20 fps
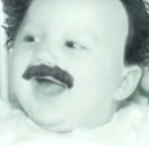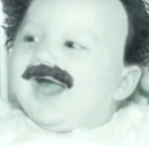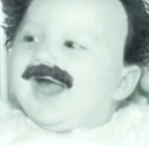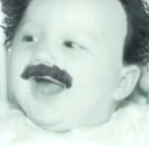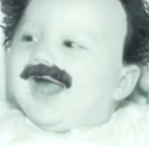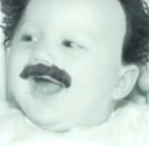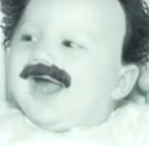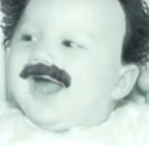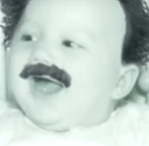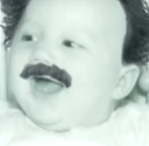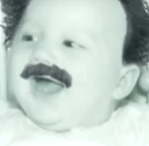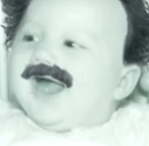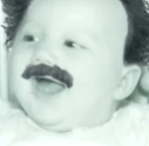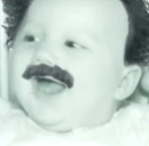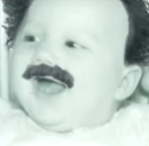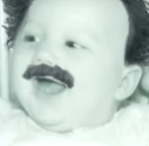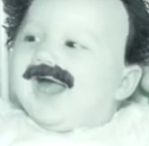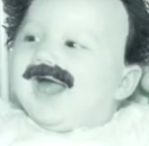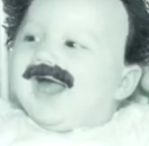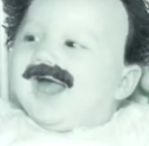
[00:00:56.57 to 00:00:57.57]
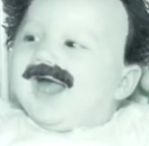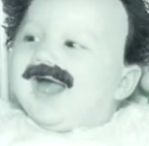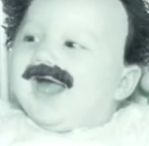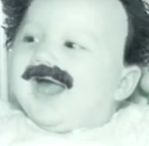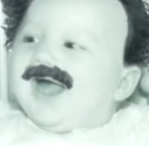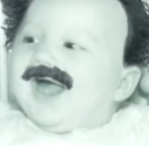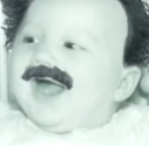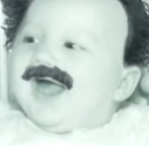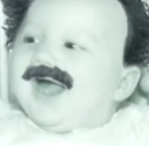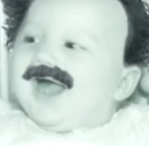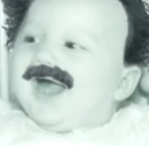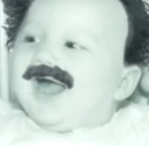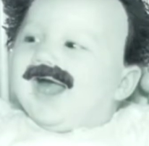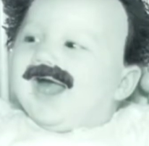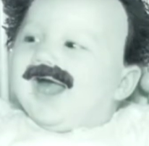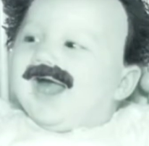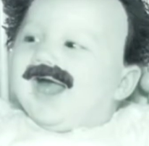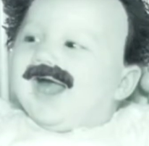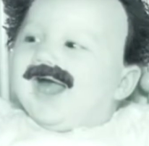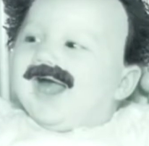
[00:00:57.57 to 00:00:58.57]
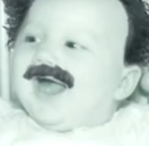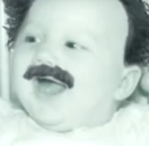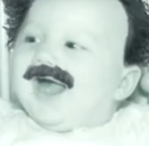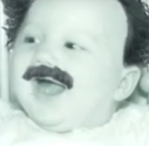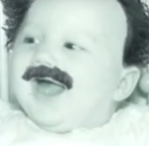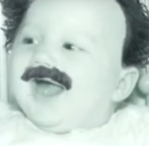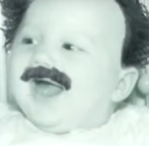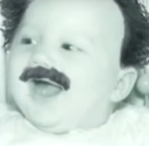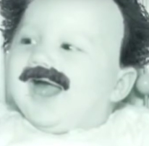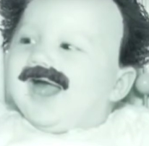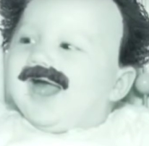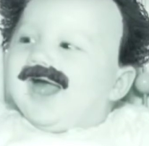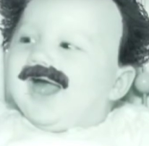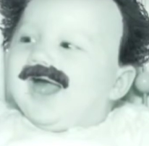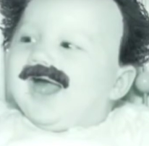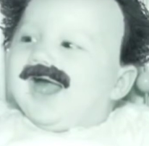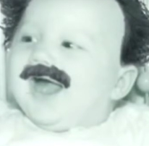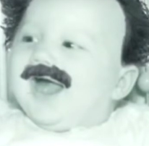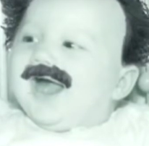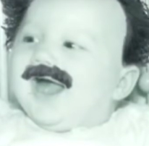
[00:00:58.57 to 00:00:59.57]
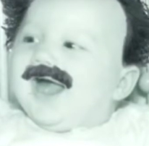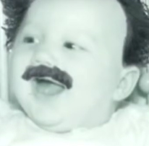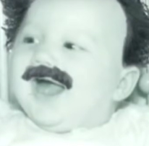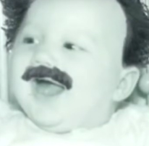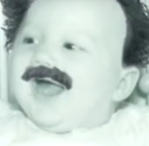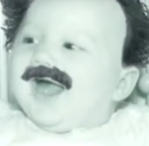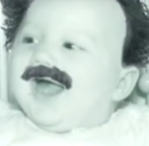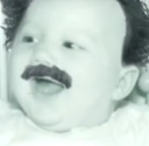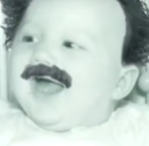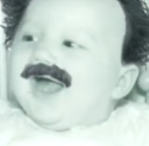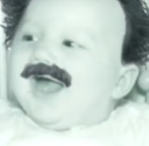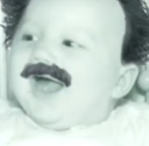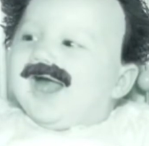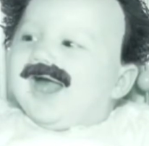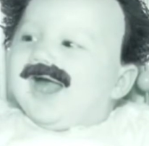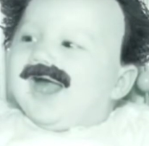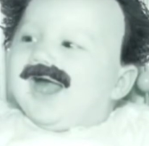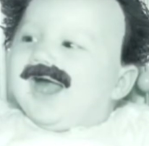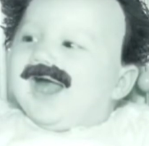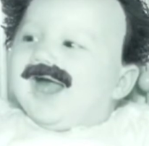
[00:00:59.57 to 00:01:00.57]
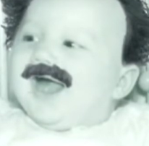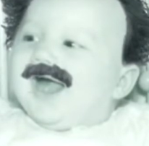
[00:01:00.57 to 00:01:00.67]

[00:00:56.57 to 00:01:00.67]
(silent)